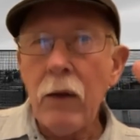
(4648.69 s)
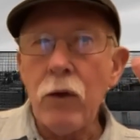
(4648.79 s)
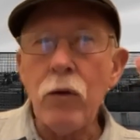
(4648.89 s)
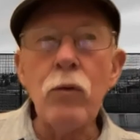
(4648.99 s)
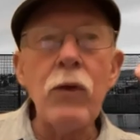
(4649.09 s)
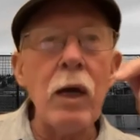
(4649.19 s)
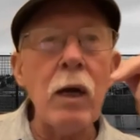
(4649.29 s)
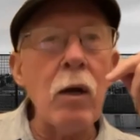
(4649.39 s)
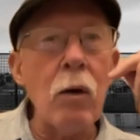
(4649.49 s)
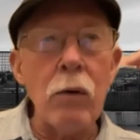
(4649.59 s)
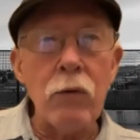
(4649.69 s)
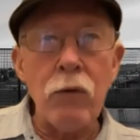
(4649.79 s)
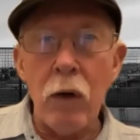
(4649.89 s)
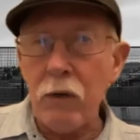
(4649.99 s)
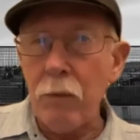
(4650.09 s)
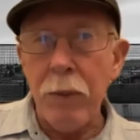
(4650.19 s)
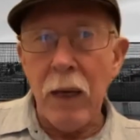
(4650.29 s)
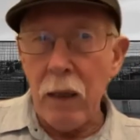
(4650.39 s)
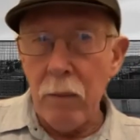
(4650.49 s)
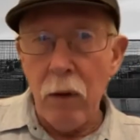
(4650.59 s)
you then go and talk to
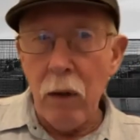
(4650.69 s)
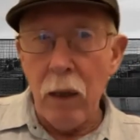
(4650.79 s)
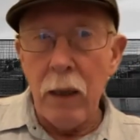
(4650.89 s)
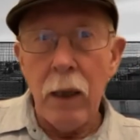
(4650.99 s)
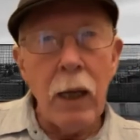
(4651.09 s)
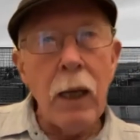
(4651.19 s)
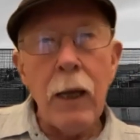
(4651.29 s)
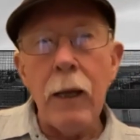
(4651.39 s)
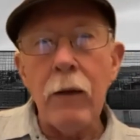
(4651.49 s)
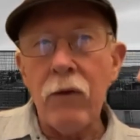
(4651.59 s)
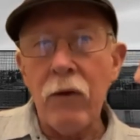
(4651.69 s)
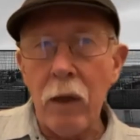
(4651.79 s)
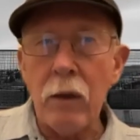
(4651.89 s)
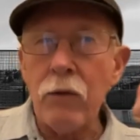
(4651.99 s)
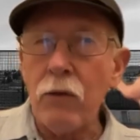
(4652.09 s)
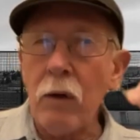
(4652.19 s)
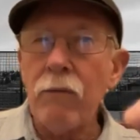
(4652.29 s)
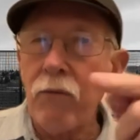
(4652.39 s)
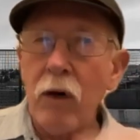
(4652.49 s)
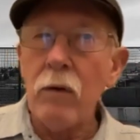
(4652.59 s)
Patty Murray and tell her,
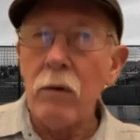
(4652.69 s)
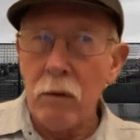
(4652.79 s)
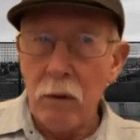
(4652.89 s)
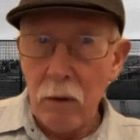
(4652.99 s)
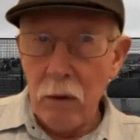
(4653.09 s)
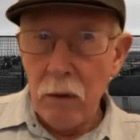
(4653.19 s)
don't vote